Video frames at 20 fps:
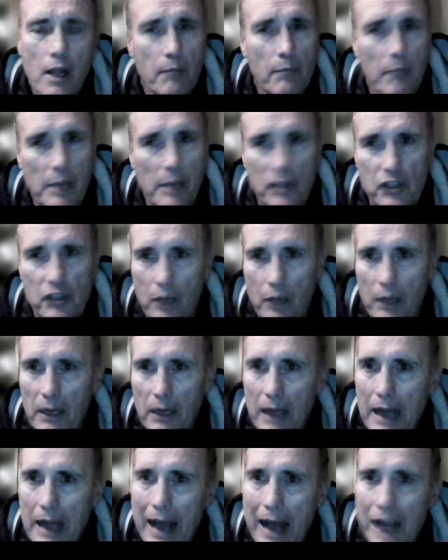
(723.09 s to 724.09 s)
Maybe
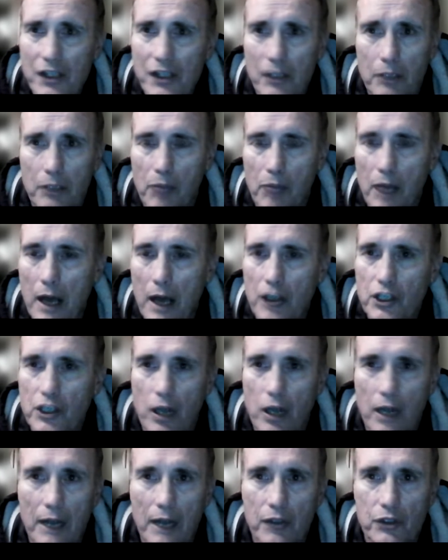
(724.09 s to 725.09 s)
somebody has to block
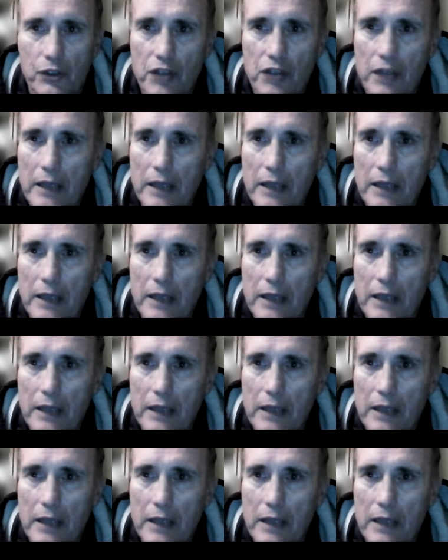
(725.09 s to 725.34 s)
shots or